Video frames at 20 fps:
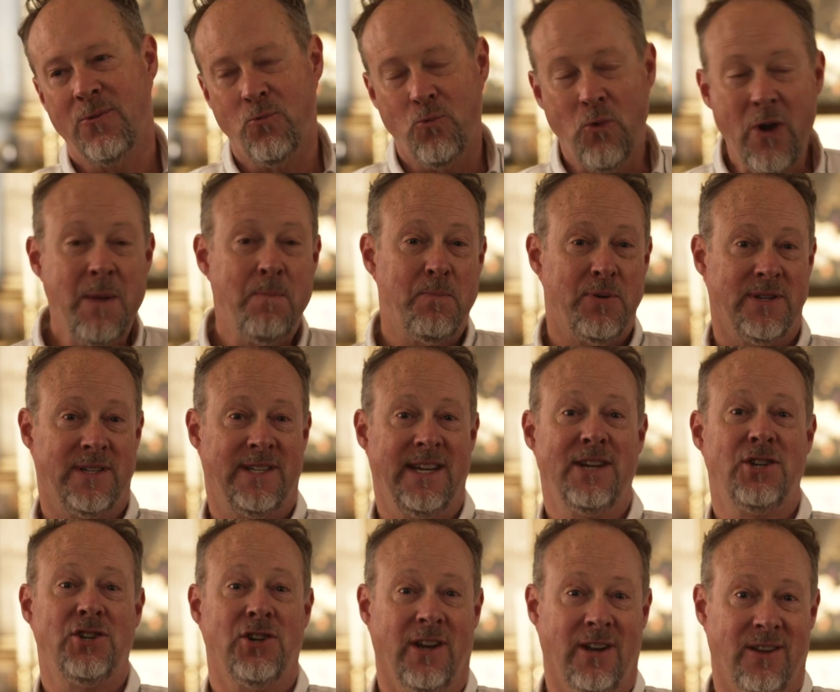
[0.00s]

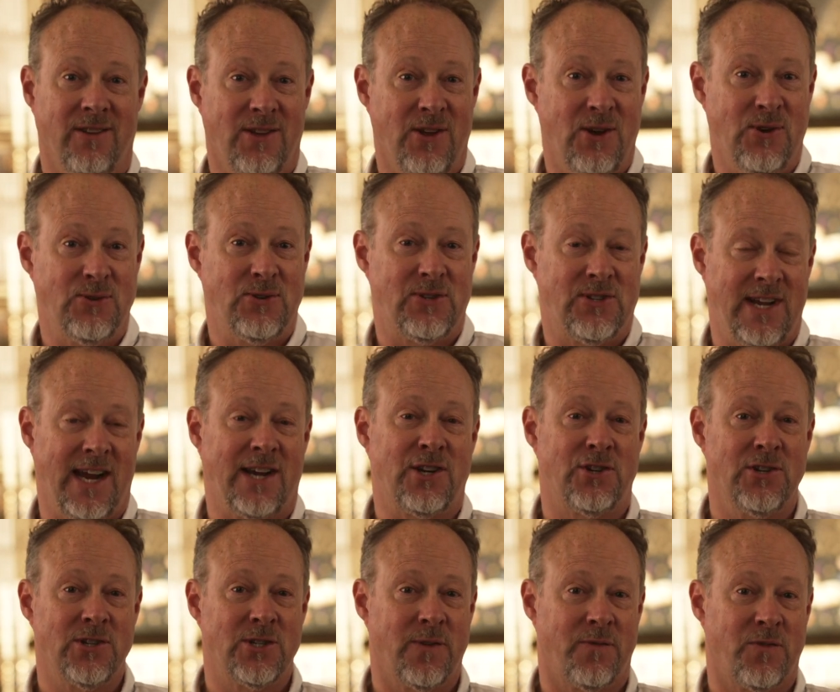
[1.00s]
reposition those
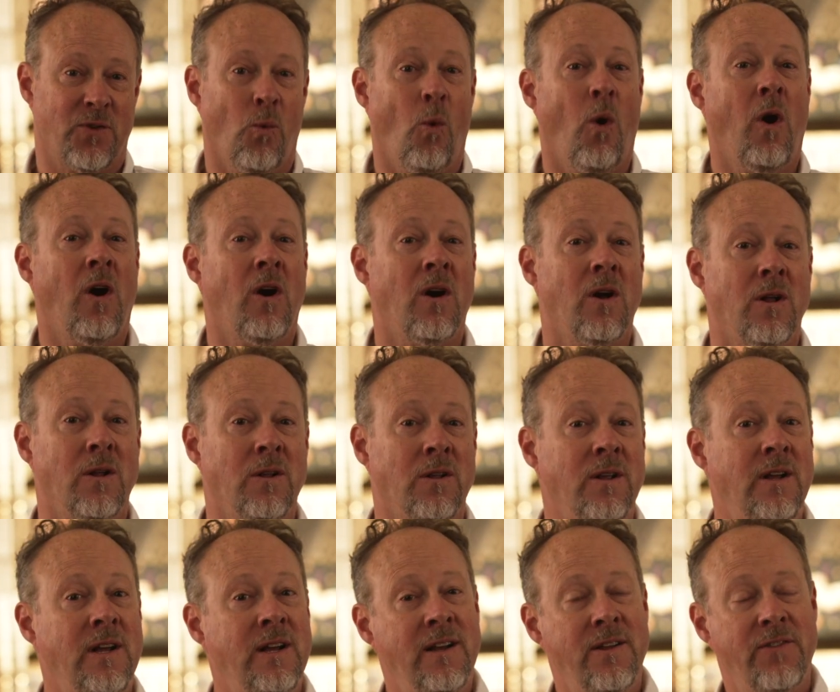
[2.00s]
sections of the
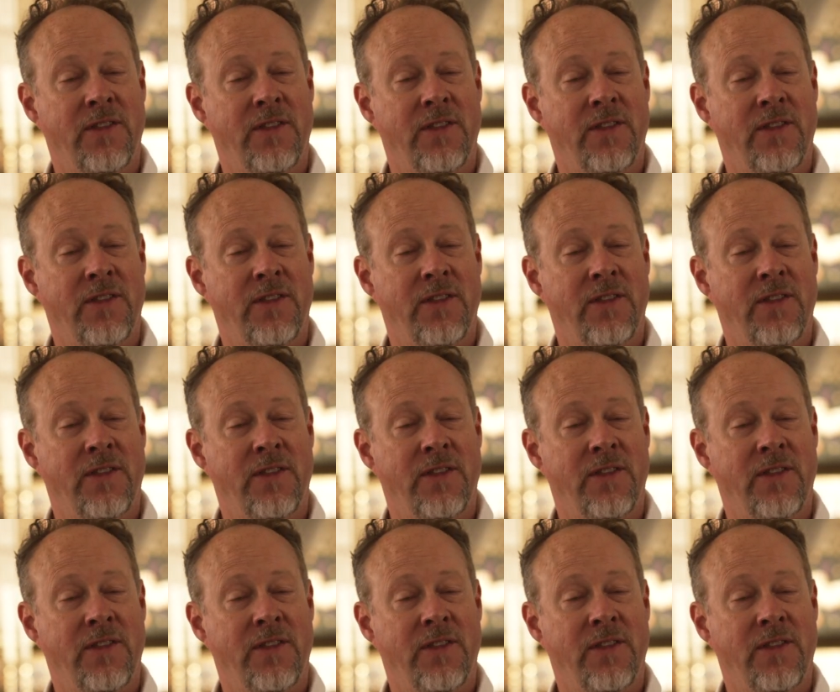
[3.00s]
wall